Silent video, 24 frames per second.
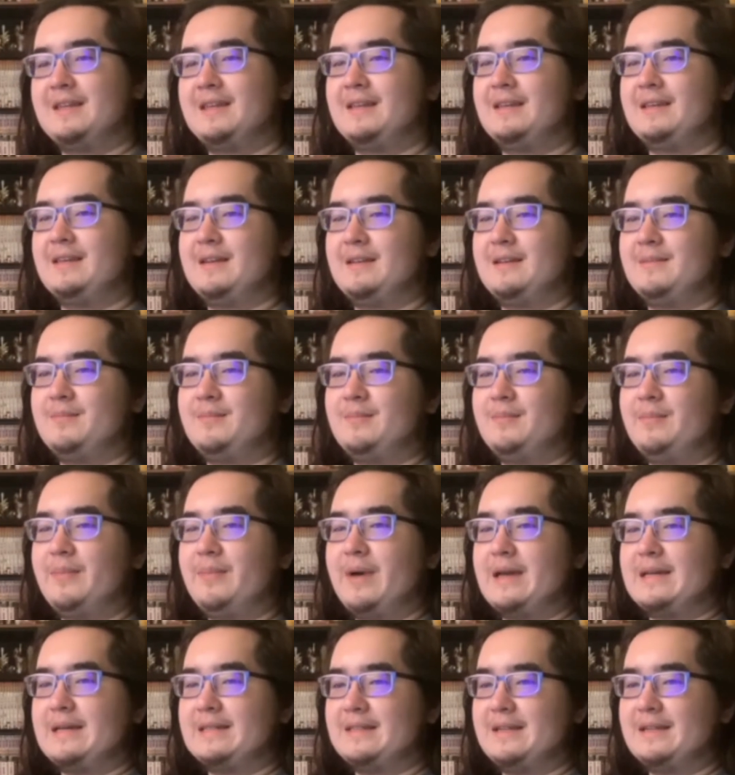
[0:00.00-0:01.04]
and
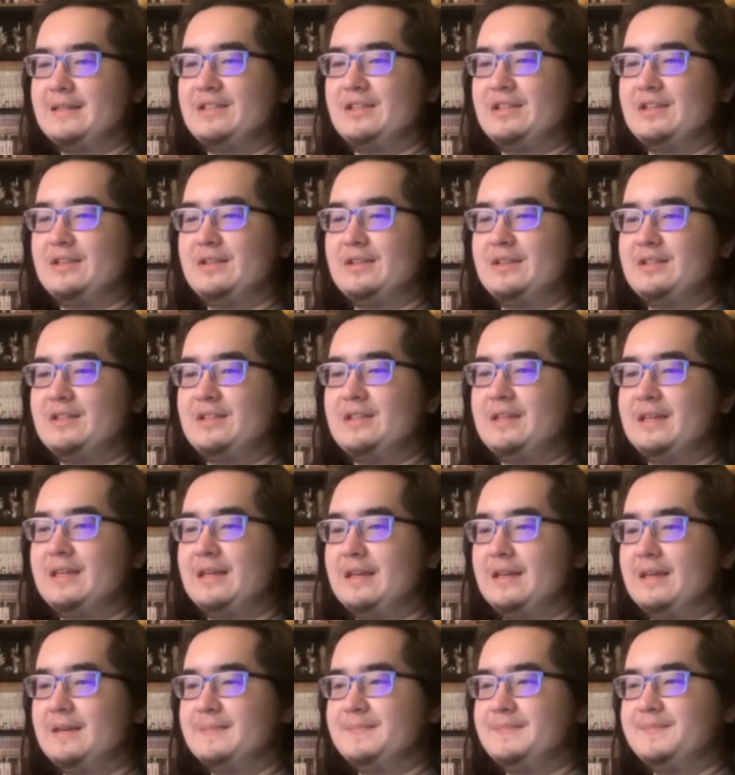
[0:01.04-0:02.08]
by extension
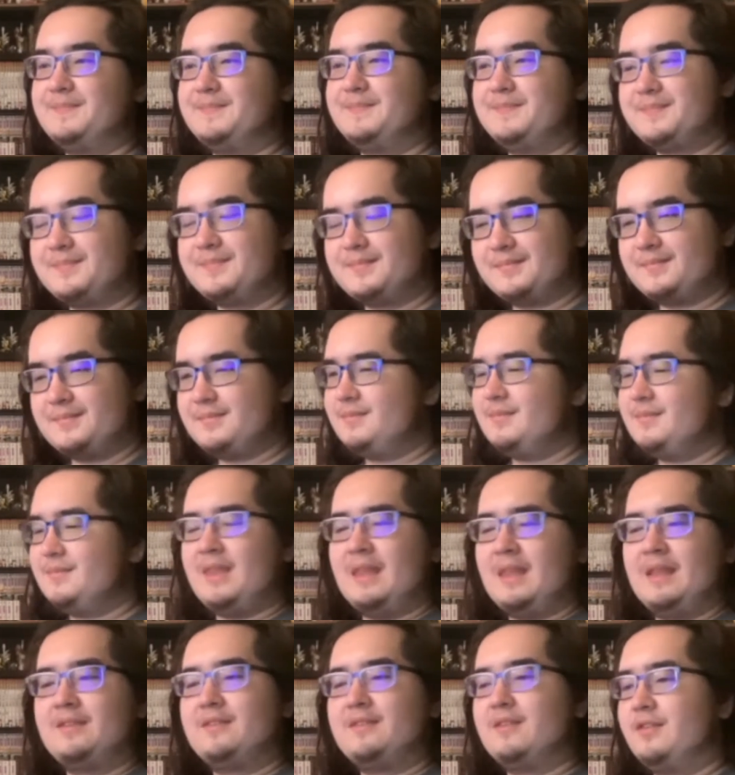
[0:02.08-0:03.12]
Shiki.
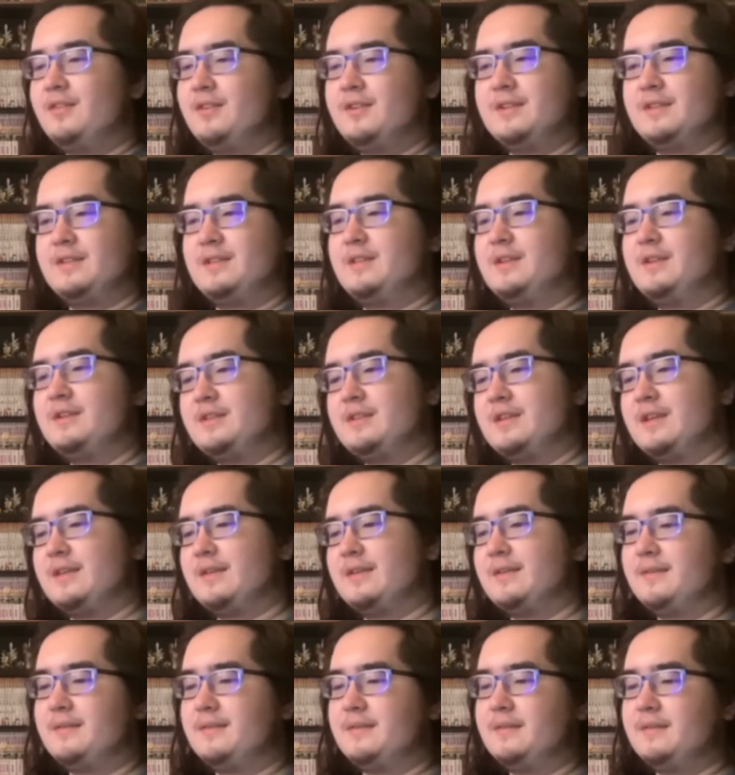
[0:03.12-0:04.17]
So there's
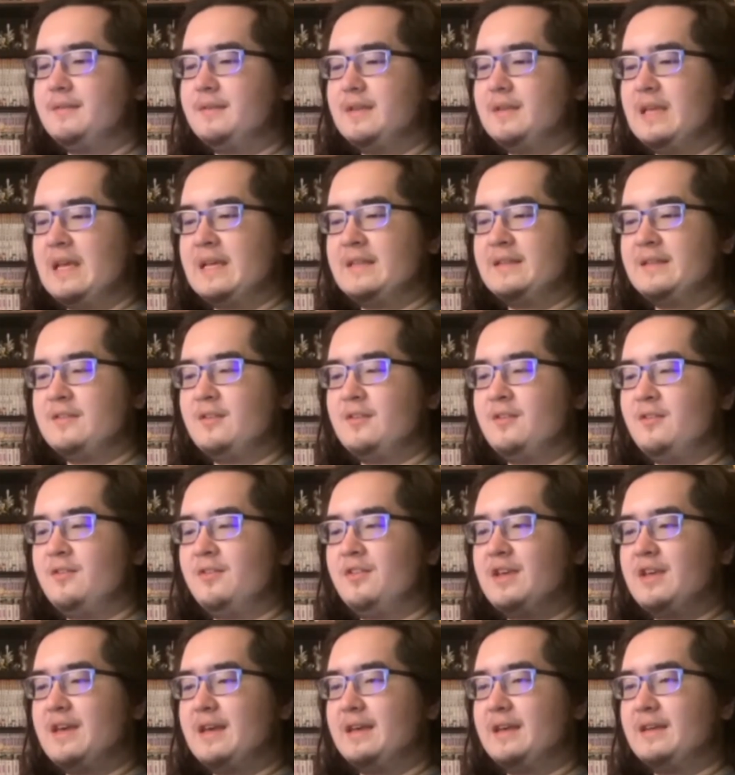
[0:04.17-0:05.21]
just, it's this whole
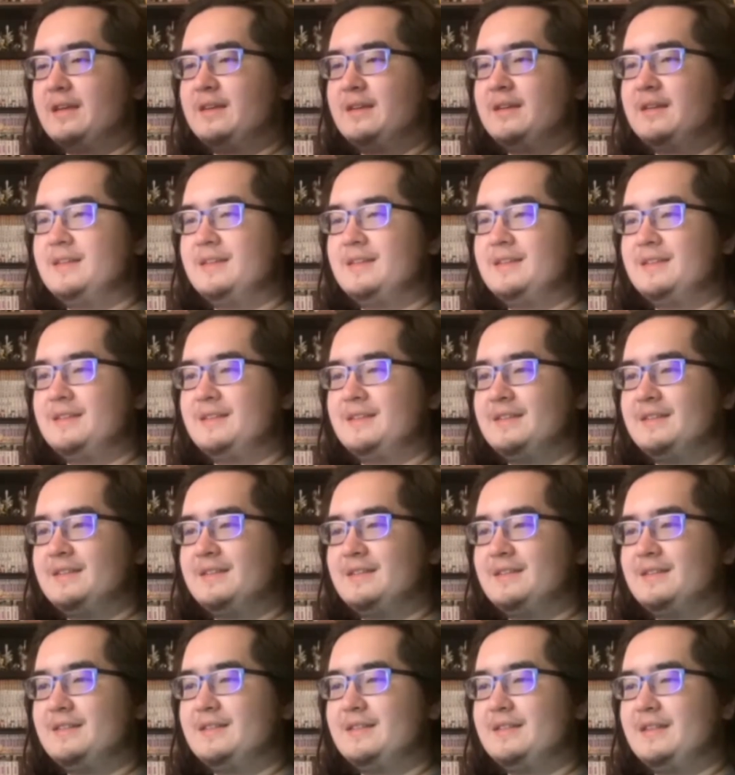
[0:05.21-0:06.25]
thing
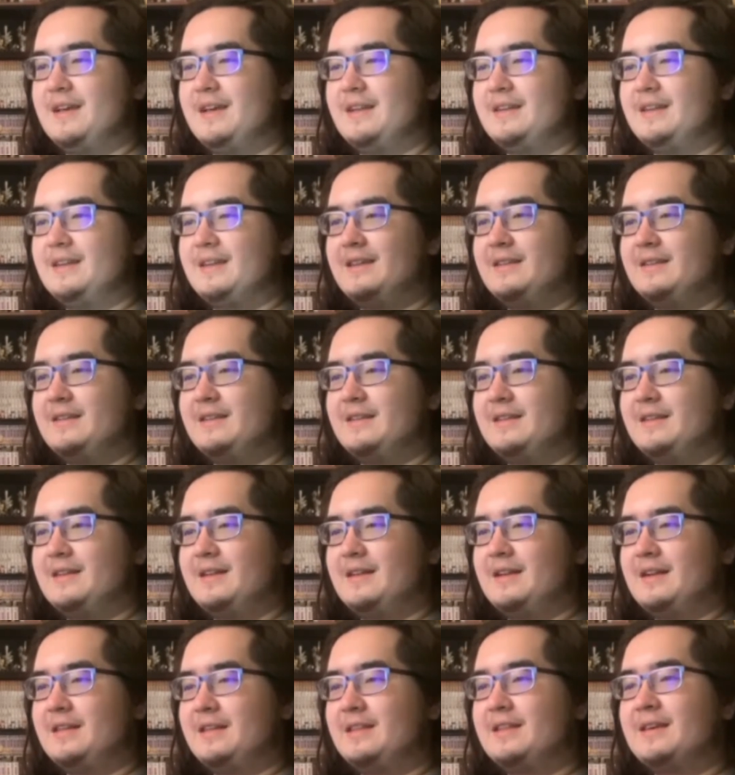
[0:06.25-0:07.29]
that,
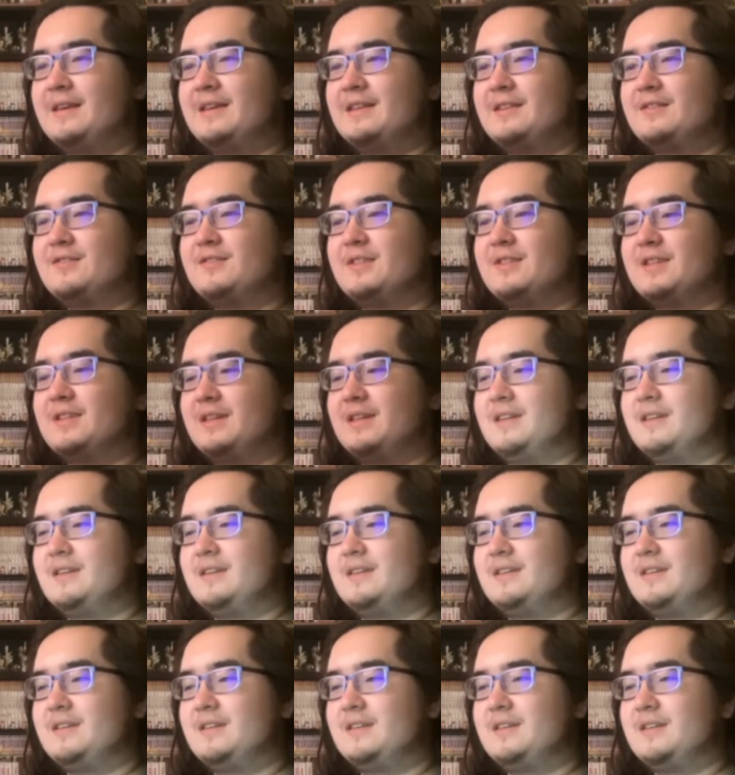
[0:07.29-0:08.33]
and I think it's really
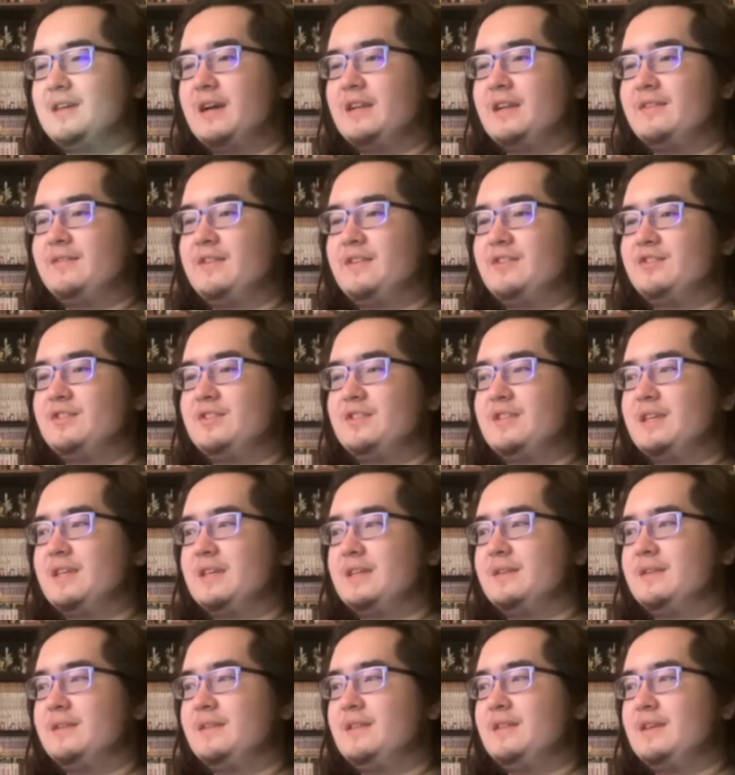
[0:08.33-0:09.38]
kind of
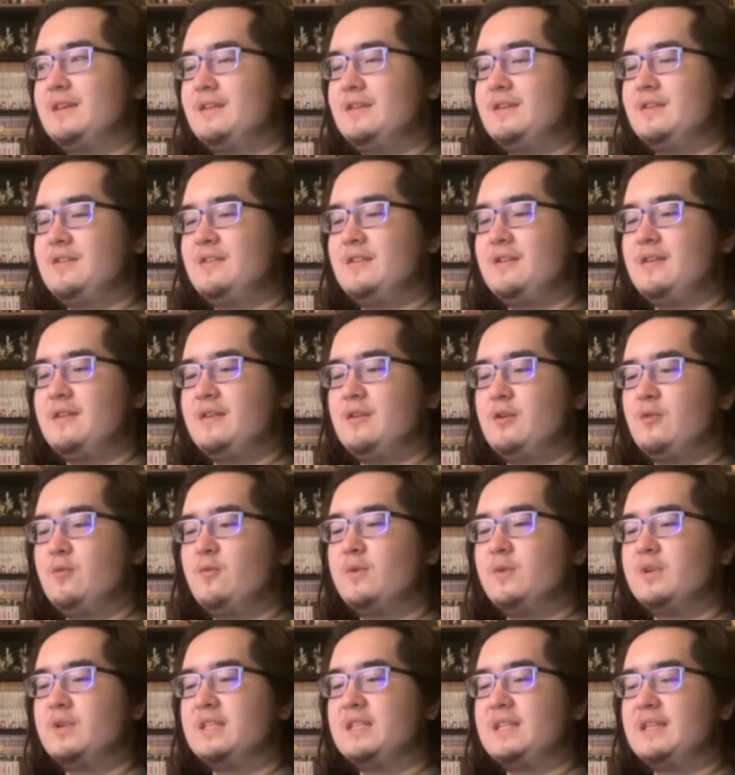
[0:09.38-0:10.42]
interesting that no
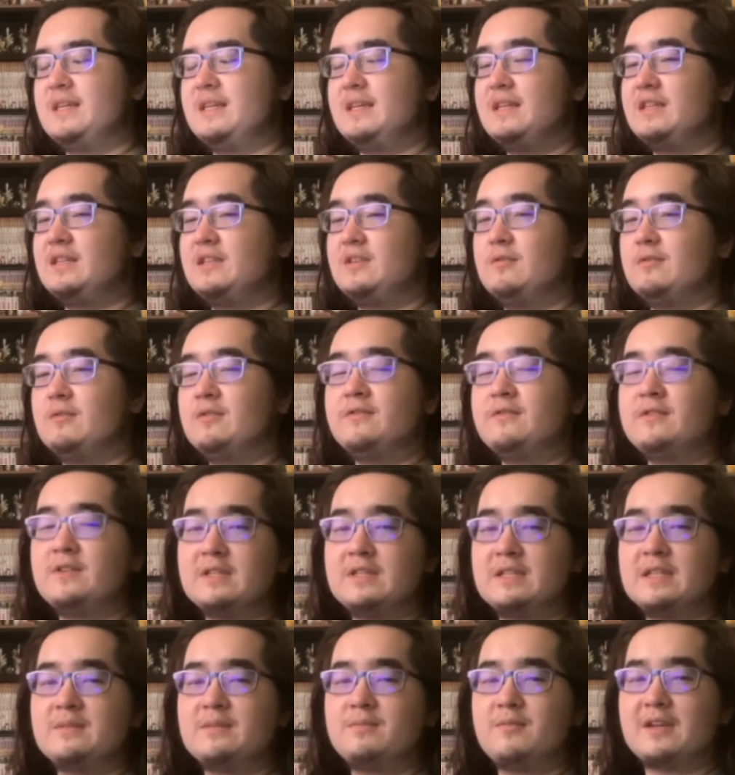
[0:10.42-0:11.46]
one in
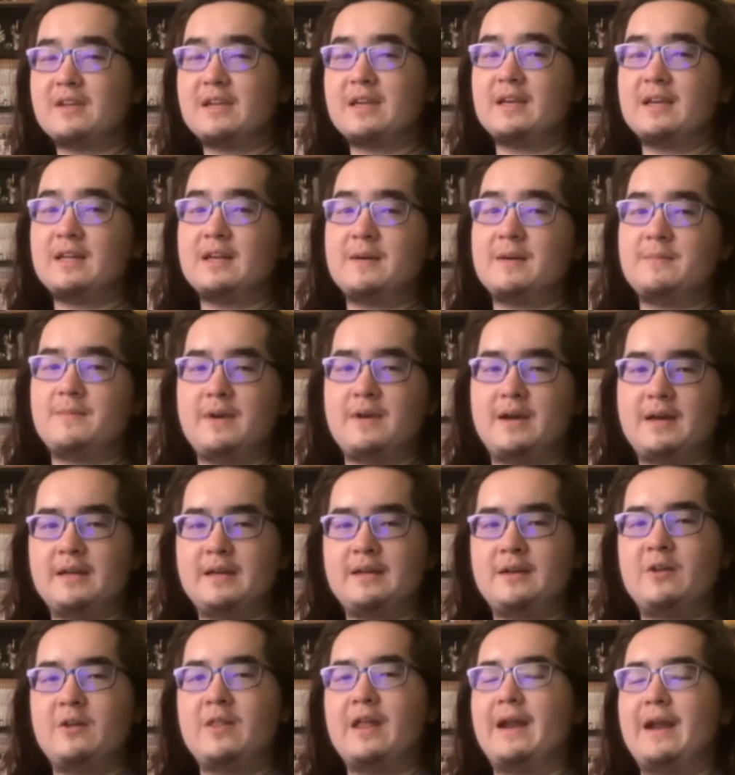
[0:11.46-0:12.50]
universe is bringing it up. I
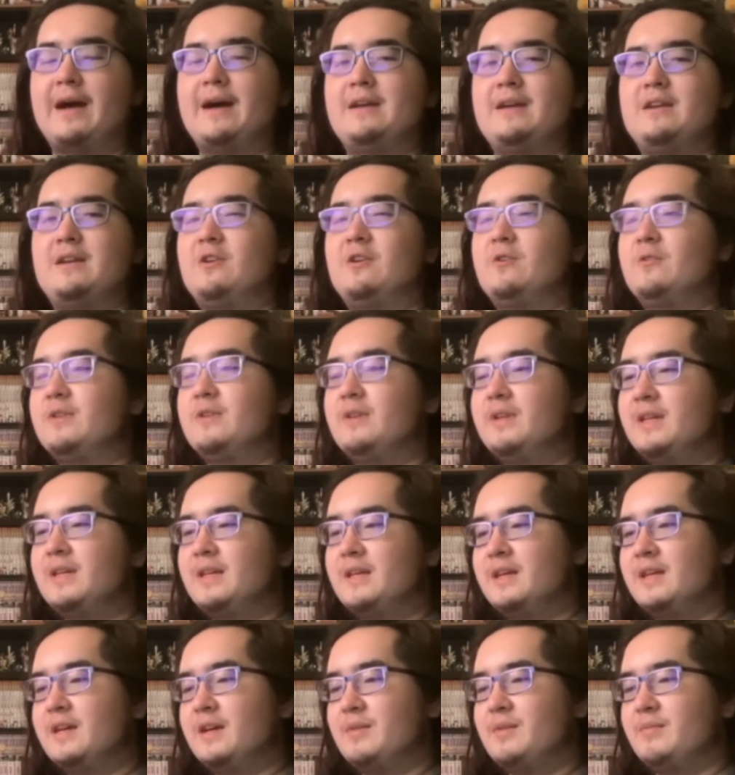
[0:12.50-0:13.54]
know that I know it,
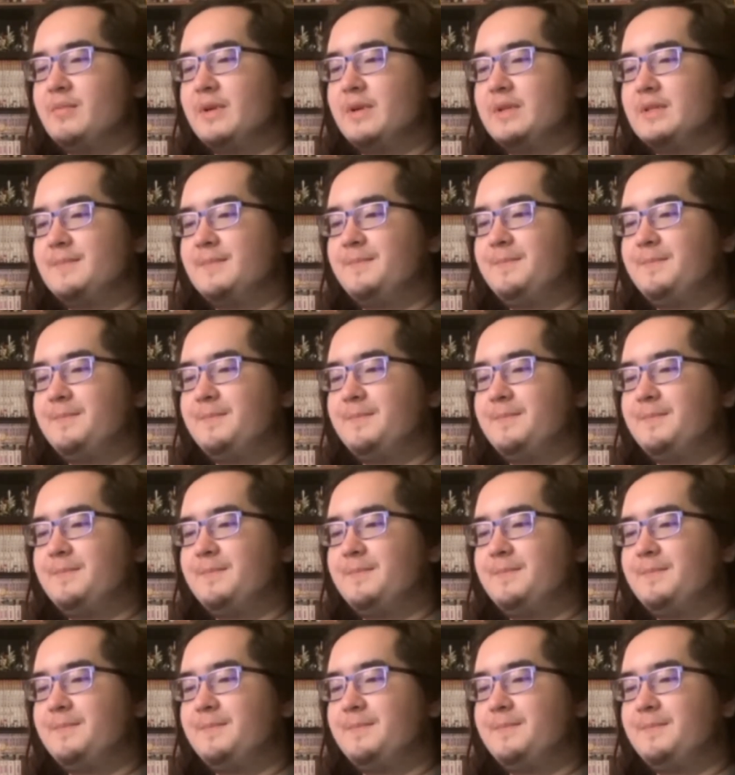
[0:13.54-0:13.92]
but